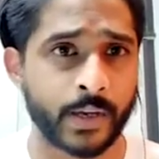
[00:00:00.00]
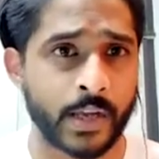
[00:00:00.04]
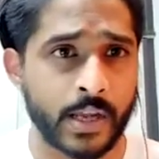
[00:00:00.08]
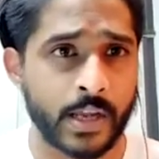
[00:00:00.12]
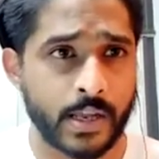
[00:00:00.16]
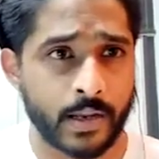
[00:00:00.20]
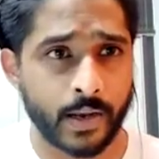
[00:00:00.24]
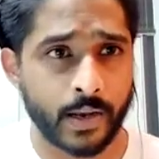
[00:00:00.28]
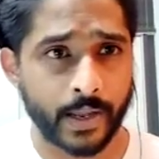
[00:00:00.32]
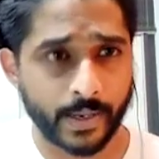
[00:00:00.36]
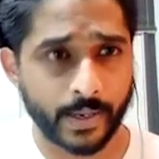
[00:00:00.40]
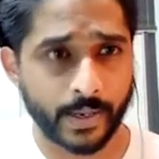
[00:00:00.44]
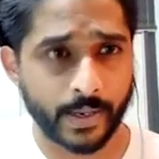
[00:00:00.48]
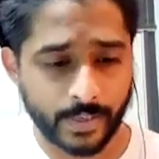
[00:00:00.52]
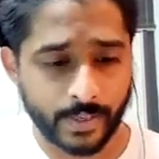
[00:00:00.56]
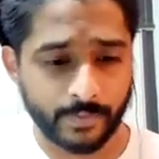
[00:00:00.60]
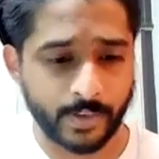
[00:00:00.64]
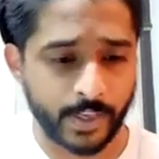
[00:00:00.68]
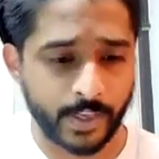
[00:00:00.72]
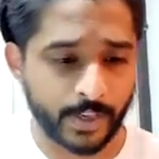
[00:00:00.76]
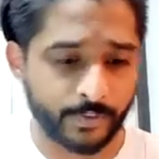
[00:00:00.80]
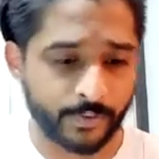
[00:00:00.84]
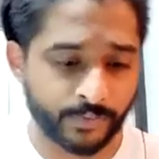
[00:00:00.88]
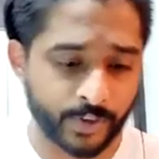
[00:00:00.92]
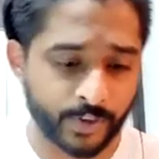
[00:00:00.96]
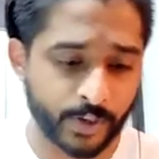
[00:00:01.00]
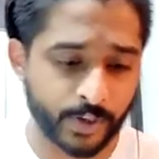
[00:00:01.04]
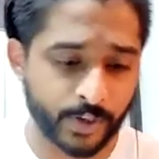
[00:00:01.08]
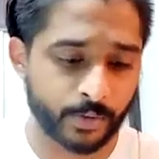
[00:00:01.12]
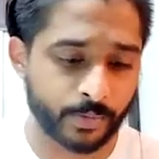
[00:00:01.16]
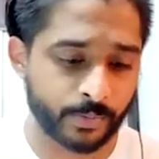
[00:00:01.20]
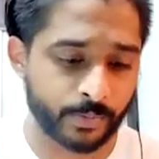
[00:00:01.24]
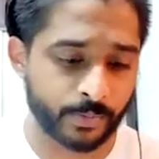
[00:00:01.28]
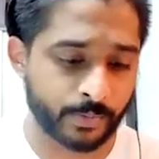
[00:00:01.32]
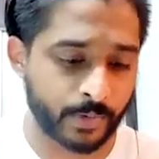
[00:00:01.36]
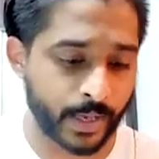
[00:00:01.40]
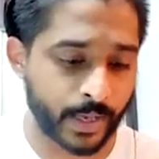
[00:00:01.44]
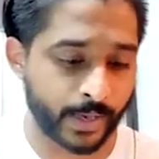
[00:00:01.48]
Like even if you
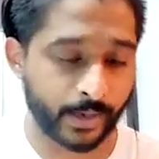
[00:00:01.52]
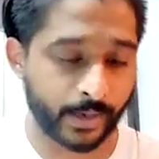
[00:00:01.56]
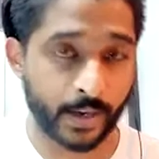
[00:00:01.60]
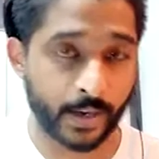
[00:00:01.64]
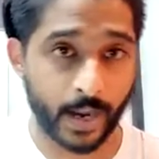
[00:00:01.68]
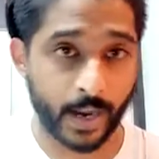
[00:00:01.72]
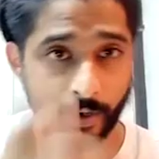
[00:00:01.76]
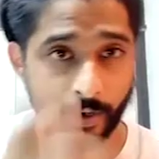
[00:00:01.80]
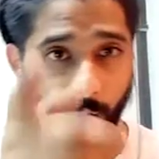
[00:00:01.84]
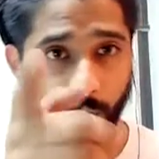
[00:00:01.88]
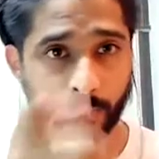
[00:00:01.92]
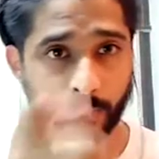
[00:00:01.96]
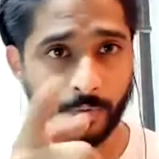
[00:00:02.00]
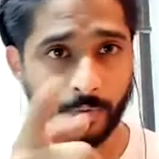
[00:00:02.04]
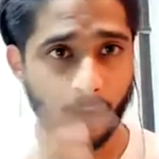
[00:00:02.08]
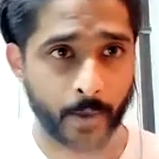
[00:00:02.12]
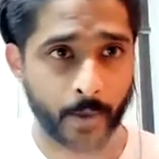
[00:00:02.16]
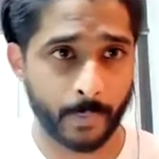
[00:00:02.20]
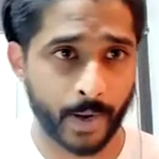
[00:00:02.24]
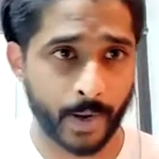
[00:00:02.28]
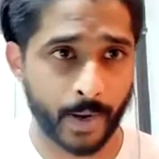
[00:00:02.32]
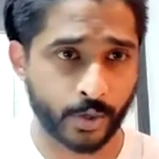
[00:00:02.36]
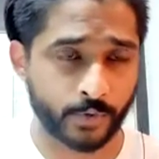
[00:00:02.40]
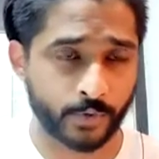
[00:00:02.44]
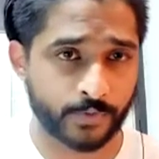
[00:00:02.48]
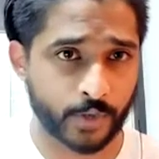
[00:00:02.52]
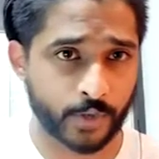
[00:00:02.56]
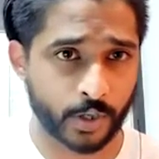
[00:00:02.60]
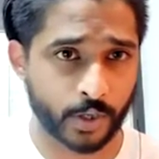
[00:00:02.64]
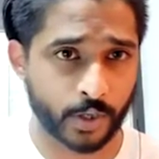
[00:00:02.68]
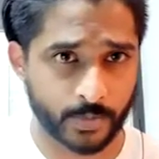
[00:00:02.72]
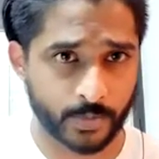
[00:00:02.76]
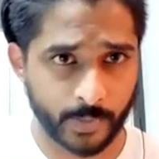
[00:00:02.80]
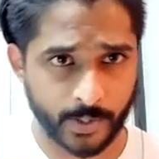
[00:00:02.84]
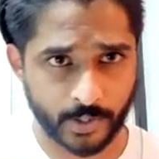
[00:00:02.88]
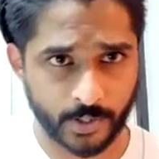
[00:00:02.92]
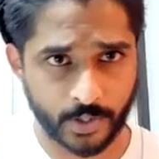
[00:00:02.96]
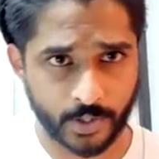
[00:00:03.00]
like, I know Armand, you've talked
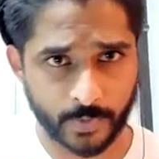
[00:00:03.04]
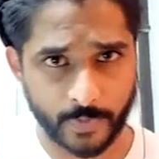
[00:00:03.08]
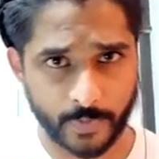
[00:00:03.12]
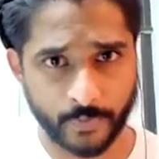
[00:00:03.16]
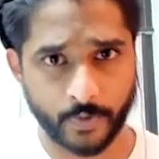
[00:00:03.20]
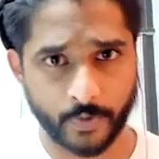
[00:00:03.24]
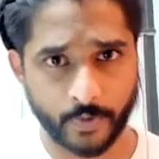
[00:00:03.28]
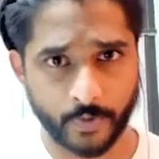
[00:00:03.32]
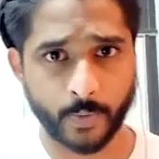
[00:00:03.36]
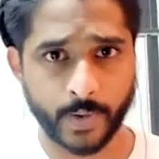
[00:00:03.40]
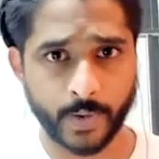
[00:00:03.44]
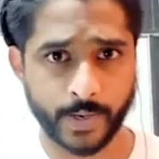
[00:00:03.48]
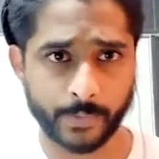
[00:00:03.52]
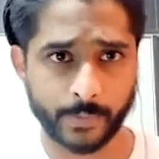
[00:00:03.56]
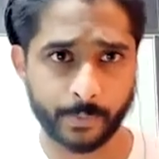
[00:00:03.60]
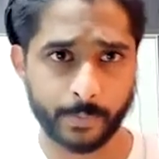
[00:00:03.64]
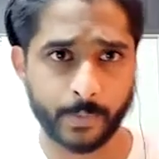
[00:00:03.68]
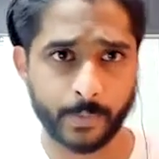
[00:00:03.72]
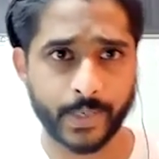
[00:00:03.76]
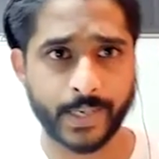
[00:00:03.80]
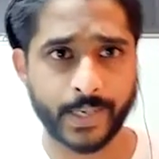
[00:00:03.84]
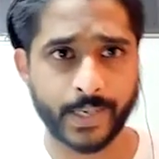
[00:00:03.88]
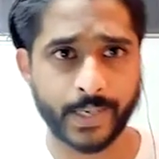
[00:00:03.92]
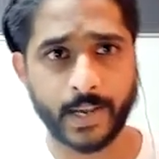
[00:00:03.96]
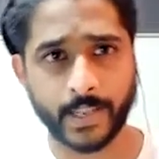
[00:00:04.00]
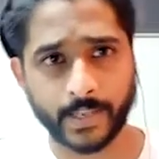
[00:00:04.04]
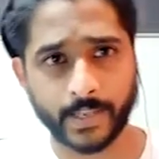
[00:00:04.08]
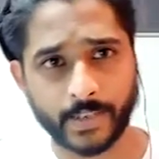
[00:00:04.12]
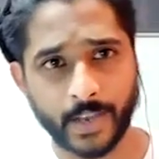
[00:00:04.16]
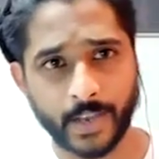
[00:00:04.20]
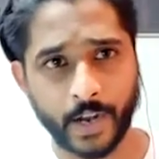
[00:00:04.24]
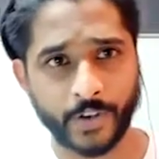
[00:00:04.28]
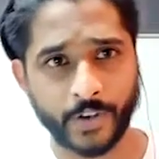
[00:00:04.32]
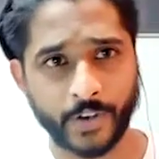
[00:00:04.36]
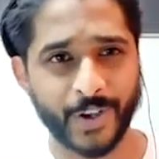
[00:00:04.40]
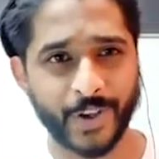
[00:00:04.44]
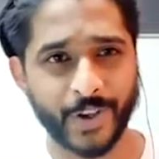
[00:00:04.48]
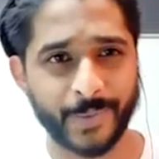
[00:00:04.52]
about this before, where we can like
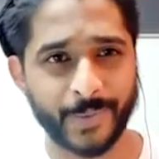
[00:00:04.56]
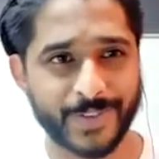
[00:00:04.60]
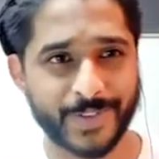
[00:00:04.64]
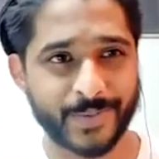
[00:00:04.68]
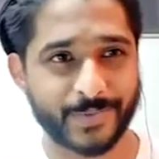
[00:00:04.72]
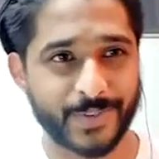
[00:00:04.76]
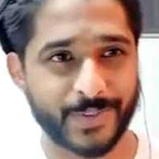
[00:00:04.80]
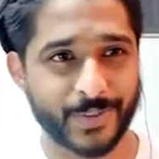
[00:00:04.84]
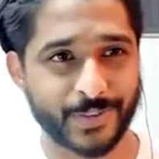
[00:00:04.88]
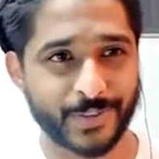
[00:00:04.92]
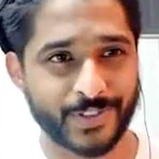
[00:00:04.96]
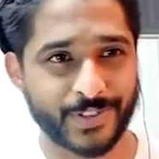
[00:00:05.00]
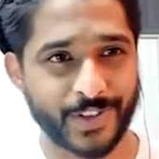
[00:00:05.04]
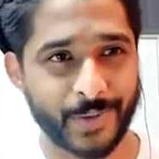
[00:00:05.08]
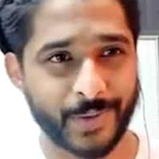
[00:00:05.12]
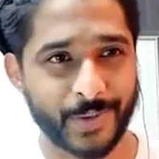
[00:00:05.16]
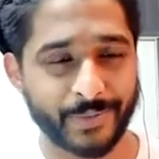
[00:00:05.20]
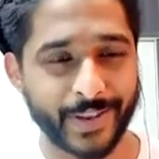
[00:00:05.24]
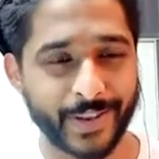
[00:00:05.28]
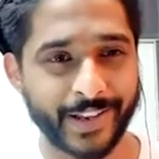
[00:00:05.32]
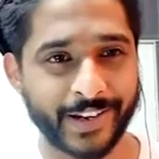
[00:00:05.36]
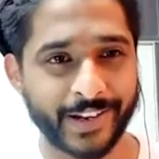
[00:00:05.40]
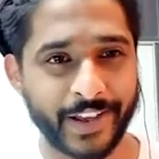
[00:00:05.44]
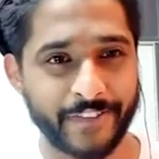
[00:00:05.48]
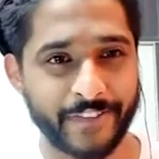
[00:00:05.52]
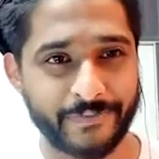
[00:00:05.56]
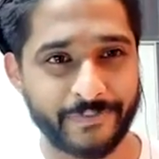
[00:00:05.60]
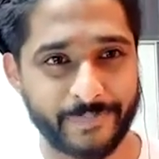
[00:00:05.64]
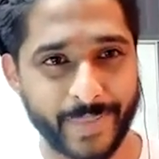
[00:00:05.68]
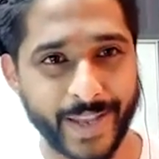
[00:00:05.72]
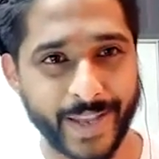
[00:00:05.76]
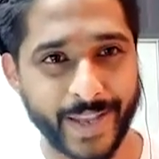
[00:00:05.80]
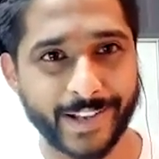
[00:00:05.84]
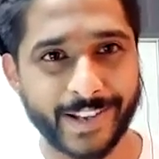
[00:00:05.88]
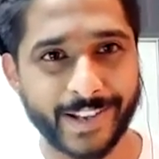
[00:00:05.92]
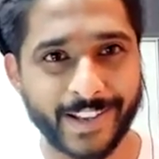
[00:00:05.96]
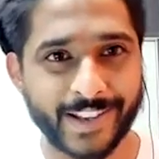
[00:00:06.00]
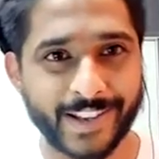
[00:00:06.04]
adopt him to start playing left back,
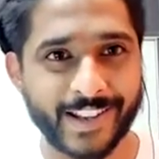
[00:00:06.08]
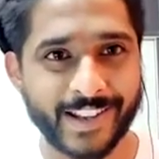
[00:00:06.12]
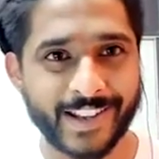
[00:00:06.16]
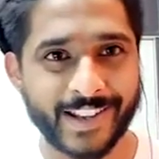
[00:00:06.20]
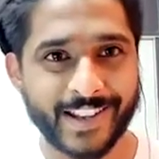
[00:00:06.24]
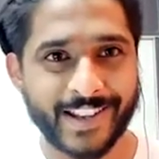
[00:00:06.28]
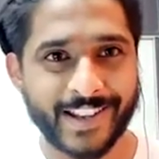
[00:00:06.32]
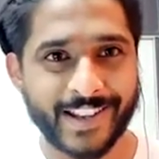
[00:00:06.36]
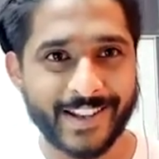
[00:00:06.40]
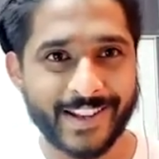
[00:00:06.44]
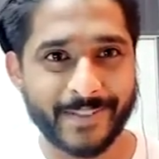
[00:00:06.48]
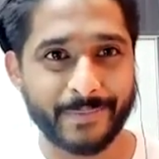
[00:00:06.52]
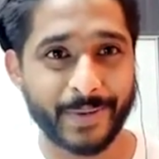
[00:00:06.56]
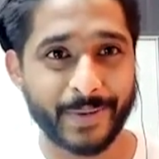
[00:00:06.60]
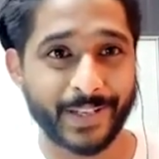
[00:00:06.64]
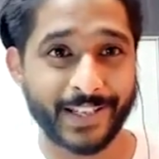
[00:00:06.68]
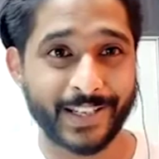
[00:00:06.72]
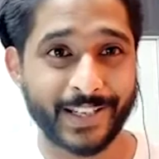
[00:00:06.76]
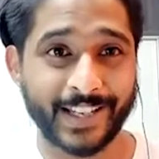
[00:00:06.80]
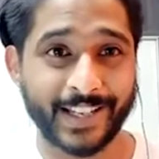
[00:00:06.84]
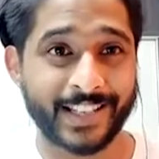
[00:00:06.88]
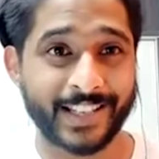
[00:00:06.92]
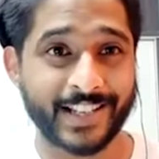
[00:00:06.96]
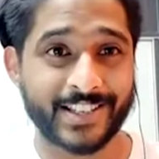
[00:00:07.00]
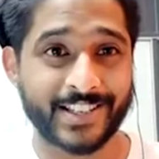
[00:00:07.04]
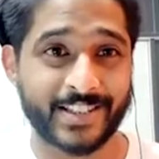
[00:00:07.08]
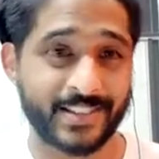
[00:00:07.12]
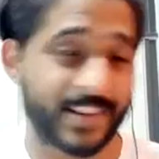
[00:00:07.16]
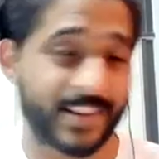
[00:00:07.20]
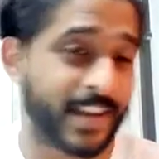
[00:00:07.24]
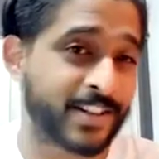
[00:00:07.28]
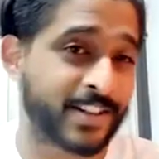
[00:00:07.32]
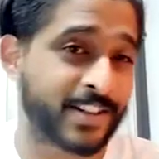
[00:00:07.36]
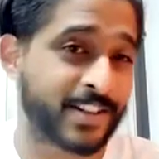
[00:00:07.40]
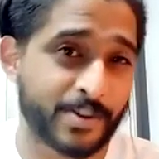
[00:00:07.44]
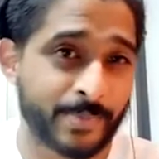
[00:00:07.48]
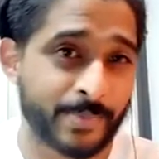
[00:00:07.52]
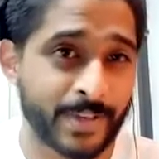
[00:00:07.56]
but like that's yet
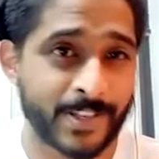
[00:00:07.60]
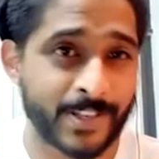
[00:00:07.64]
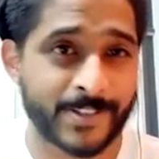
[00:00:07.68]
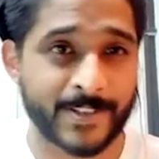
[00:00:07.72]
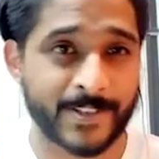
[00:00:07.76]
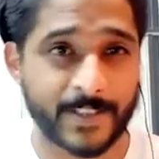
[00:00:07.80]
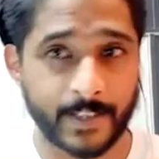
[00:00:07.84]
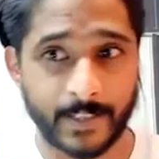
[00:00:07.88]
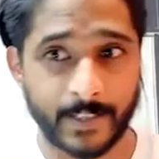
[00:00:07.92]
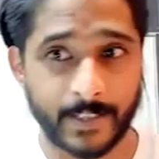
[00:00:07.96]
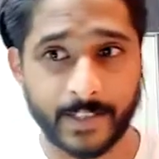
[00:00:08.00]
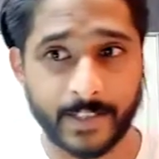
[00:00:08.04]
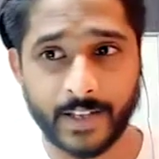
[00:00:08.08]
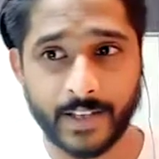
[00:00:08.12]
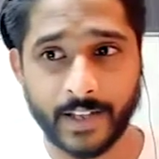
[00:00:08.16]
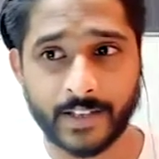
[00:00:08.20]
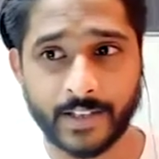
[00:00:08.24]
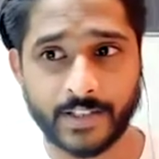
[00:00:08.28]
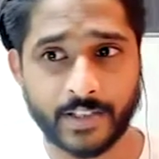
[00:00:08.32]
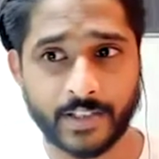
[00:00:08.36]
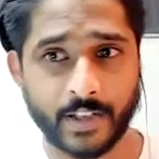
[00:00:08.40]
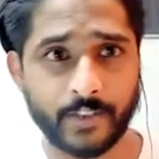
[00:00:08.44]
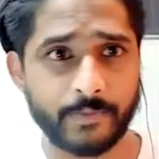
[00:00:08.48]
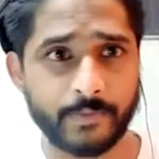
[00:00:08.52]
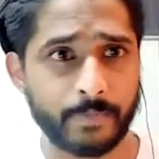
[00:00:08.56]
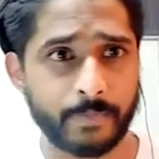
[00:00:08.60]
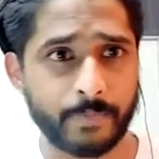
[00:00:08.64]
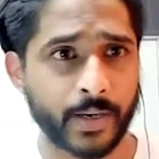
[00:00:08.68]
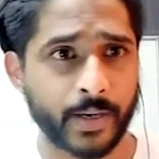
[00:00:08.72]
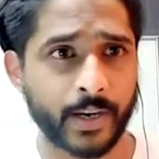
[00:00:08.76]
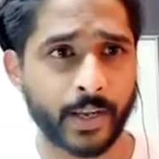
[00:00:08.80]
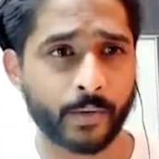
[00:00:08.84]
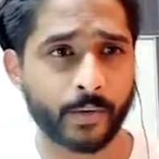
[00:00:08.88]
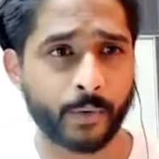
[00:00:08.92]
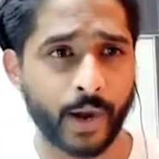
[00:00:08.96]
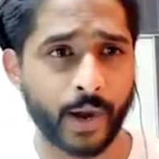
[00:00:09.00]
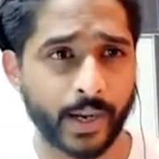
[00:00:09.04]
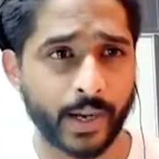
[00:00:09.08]
to be seen and stuff. But like
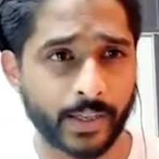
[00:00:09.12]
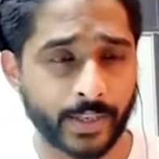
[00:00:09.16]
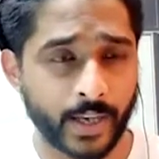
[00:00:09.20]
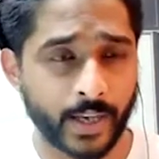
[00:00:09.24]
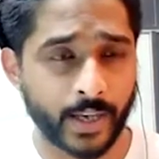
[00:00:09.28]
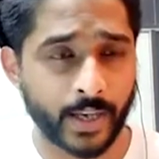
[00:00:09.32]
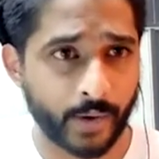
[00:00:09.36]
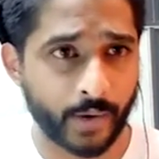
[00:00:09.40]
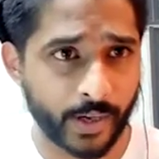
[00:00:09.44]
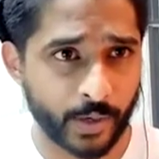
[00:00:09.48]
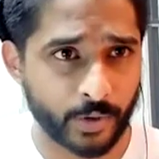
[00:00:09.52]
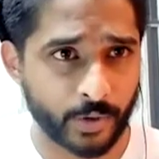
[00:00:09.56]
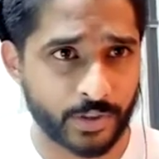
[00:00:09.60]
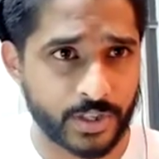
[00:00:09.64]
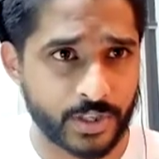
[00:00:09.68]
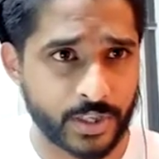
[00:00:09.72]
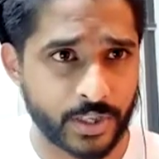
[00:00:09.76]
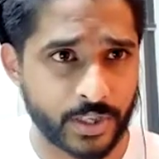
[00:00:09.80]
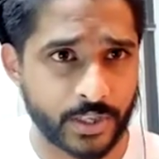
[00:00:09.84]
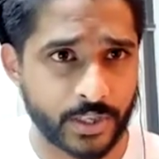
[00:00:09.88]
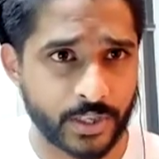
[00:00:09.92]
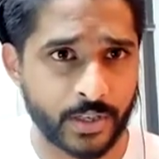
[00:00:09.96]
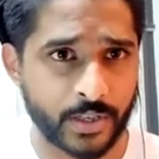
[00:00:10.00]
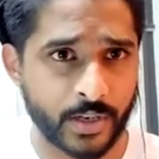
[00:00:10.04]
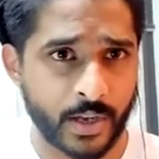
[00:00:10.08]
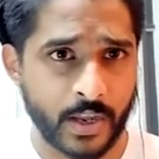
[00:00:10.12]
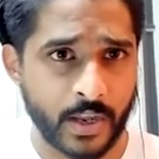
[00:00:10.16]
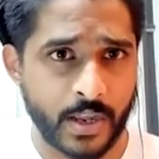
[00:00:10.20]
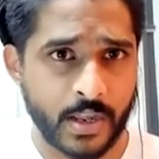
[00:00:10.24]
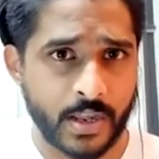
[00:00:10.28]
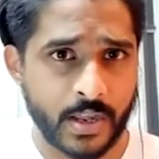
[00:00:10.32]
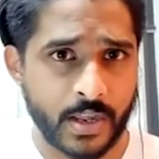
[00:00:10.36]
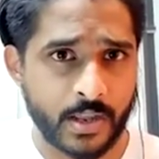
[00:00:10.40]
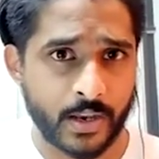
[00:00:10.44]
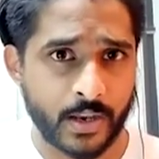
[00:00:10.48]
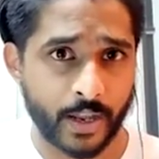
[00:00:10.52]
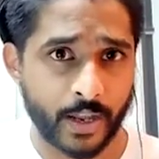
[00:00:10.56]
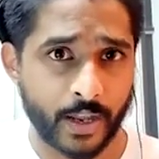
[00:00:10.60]
right now, I don't see
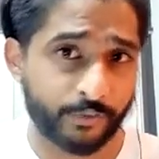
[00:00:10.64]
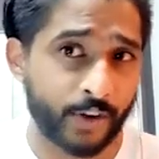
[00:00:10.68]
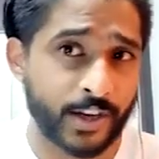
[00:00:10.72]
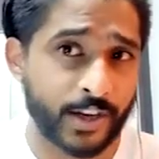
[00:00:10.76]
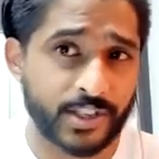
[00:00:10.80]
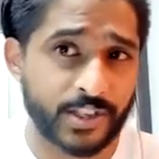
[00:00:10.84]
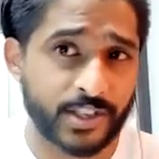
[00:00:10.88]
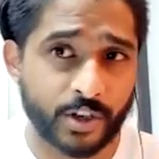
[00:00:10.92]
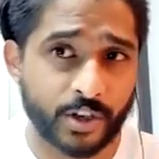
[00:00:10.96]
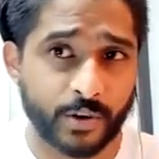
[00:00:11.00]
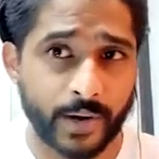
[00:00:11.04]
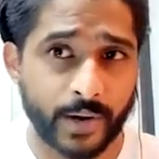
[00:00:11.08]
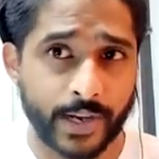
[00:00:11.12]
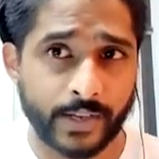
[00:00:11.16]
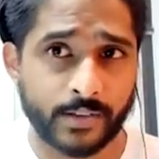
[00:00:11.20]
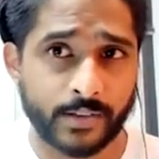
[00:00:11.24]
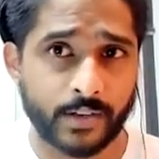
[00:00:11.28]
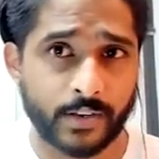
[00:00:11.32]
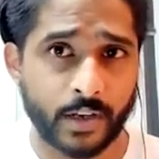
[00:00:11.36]
like Fred's a great